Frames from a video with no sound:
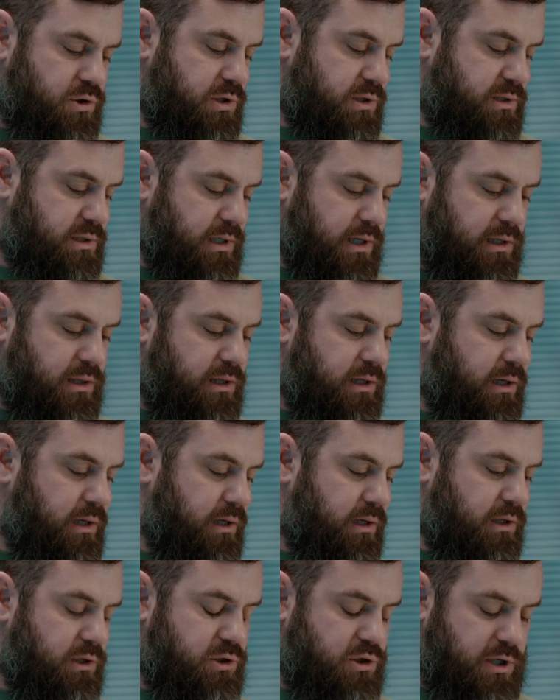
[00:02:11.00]
Just like
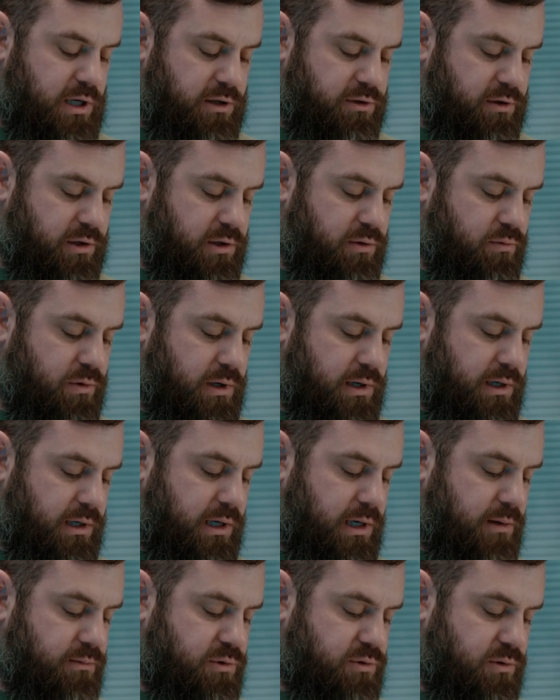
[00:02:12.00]
the J31, it
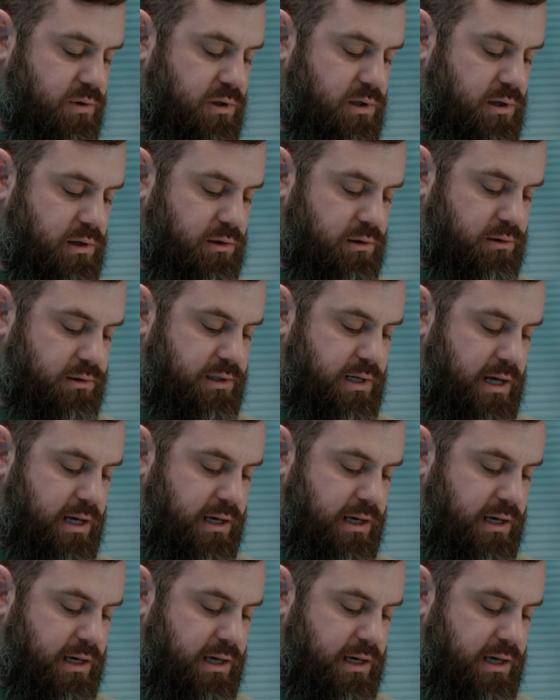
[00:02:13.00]
comes with a little day